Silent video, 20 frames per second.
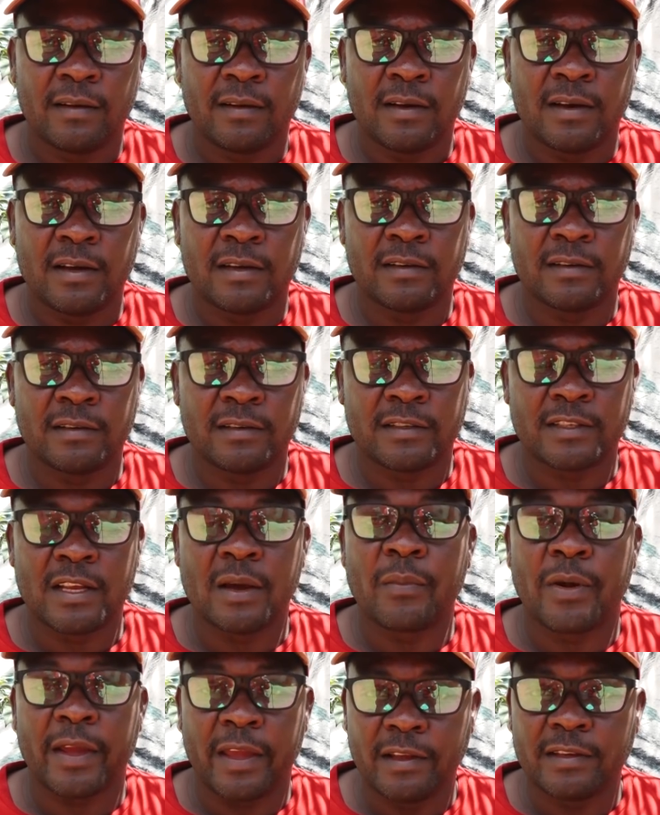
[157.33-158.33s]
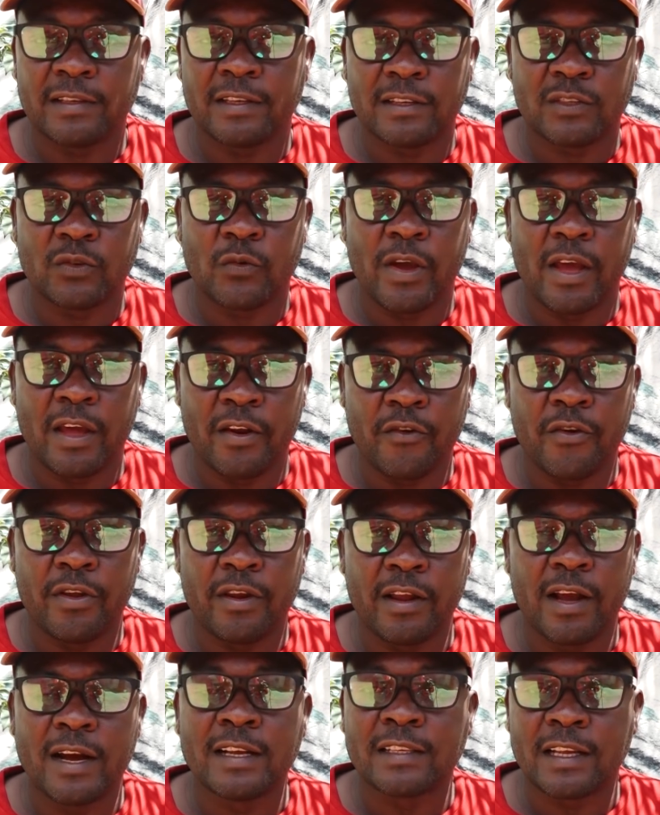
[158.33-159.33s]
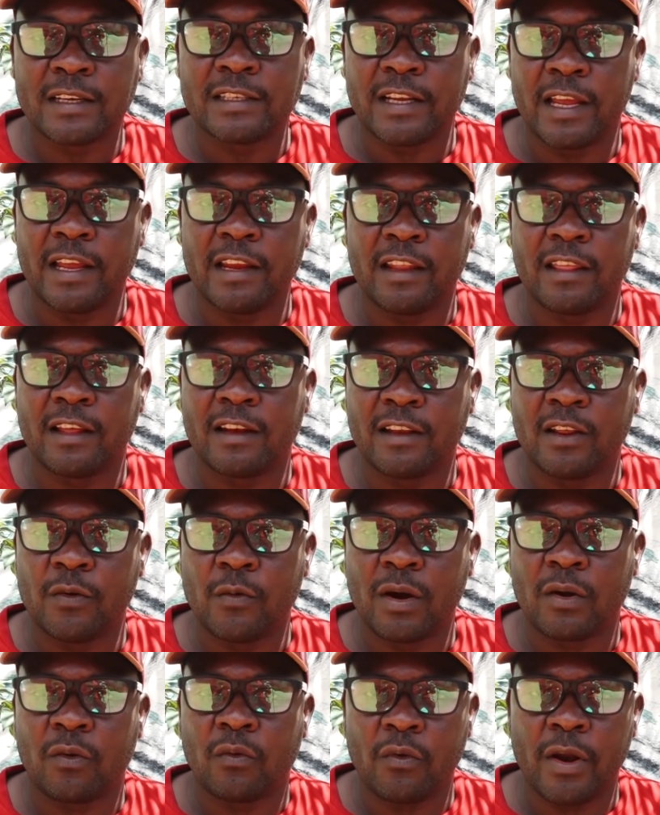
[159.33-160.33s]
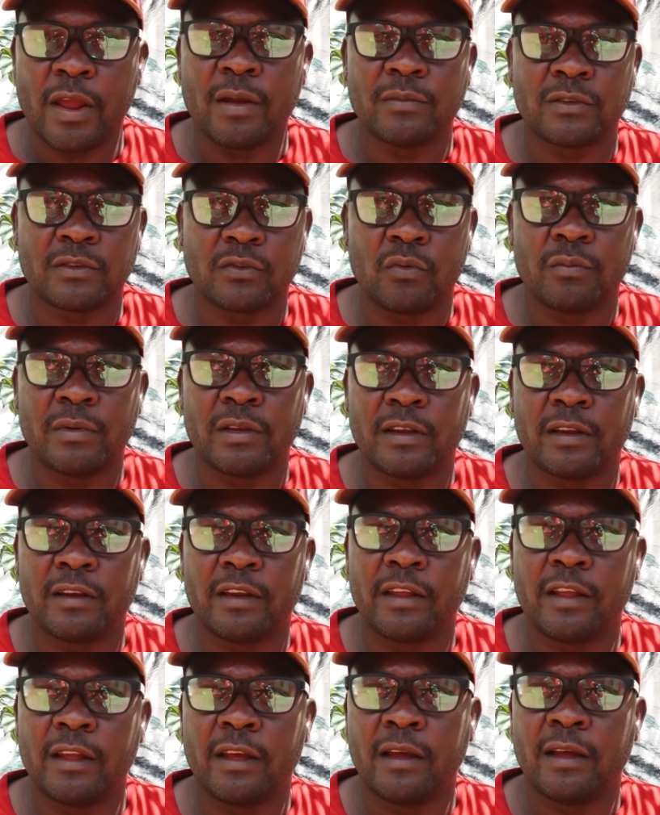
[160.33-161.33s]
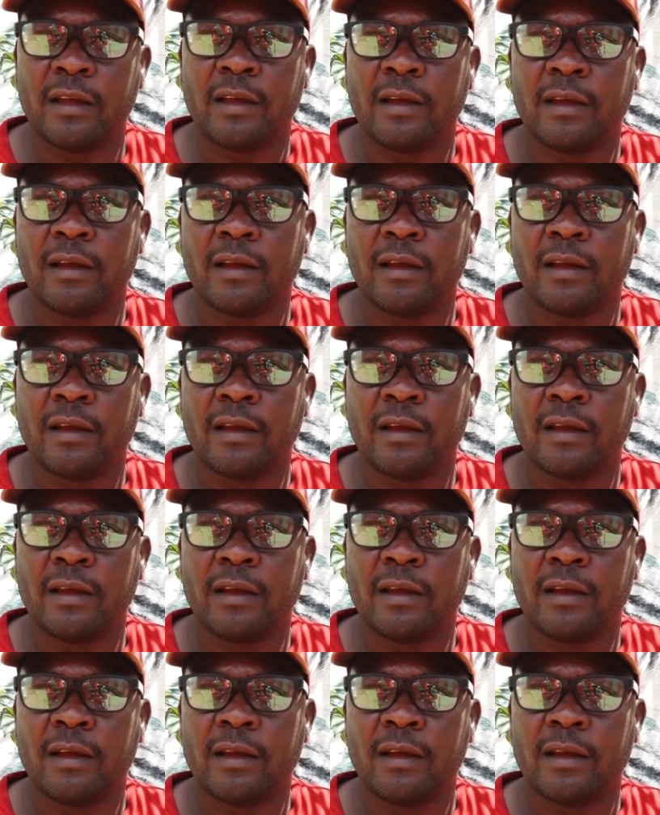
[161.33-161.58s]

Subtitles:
and some cases were really ascertained that there were crimes committed here,